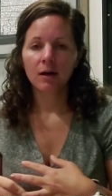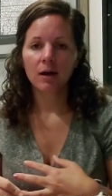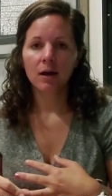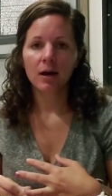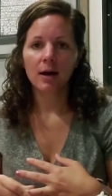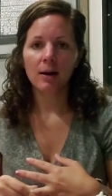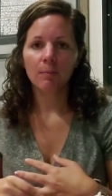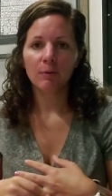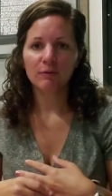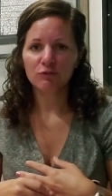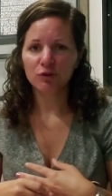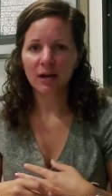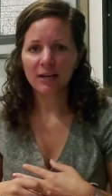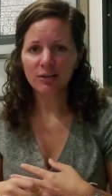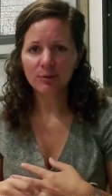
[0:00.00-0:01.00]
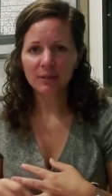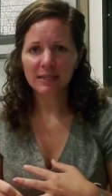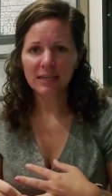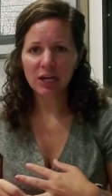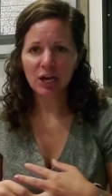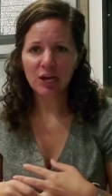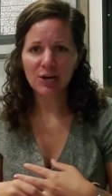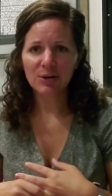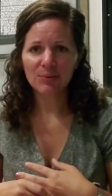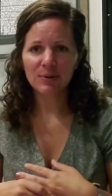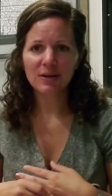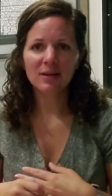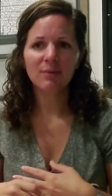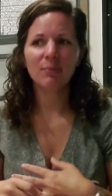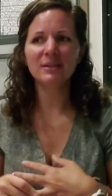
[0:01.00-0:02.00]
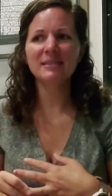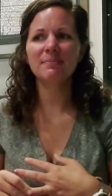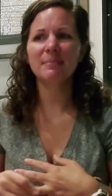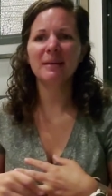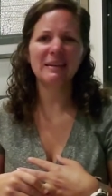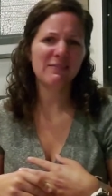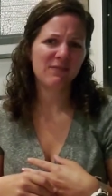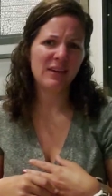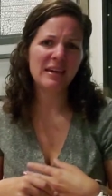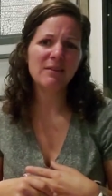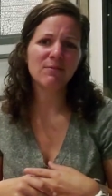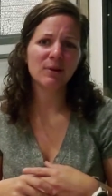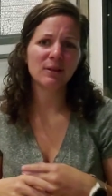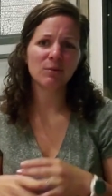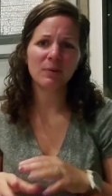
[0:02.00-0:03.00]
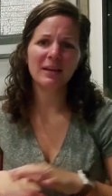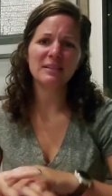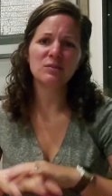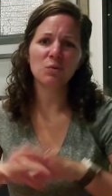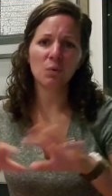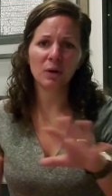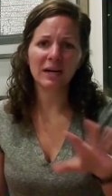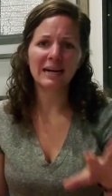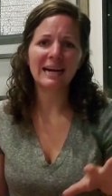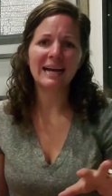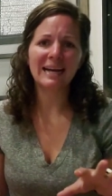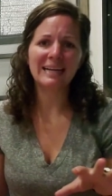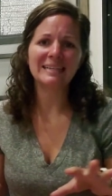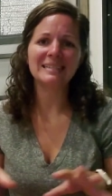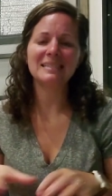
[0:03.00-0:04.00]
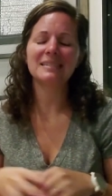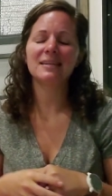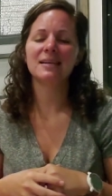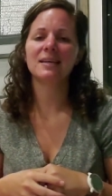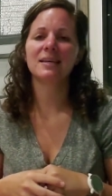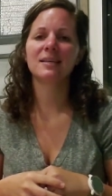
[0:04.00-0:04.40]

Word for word: Um, we've tried Duolingo. It wasn't my favorite, the way it's organized.